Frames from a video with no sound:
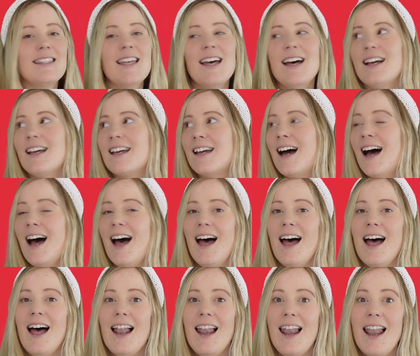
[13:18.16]
the
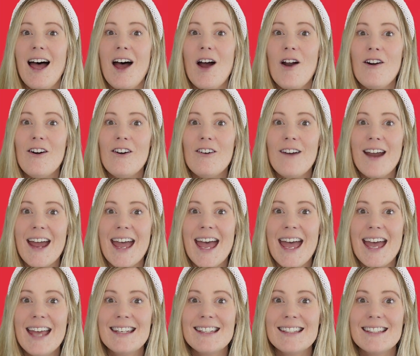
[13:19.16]
colour
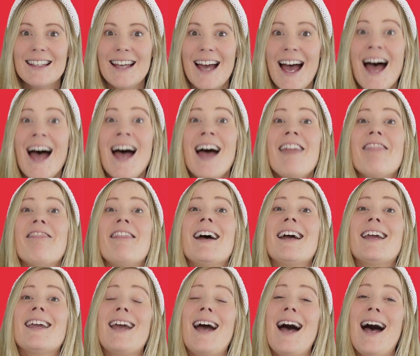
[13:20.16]
red,
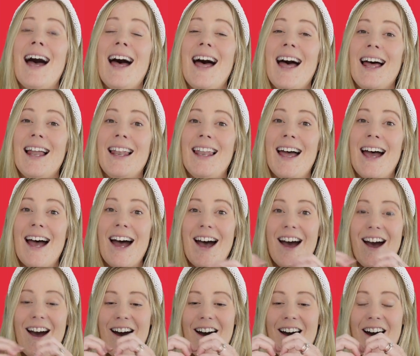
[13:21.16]
the colour
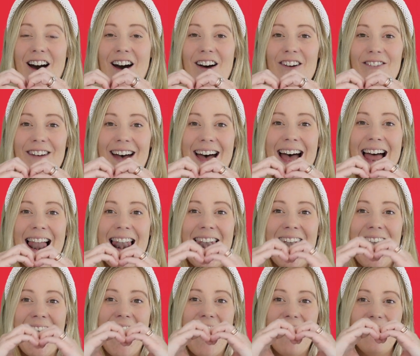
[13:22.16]
of a
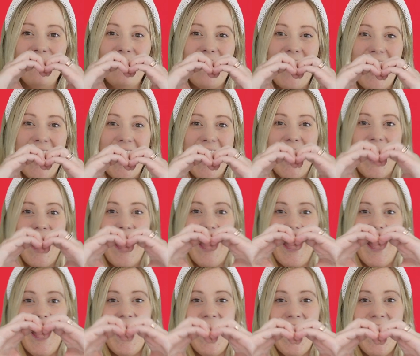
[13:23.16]
love
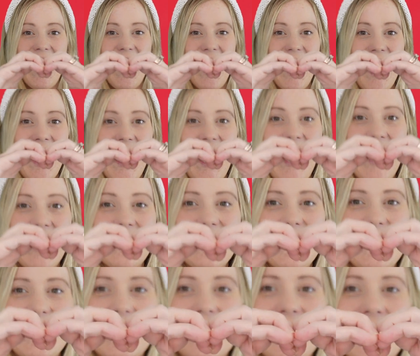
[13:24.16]

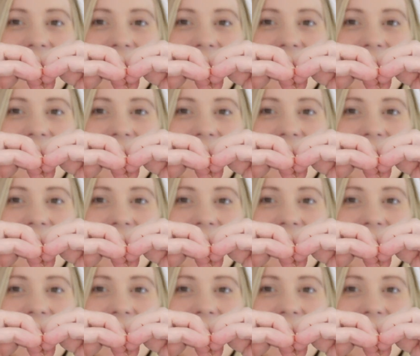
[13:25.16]
heart.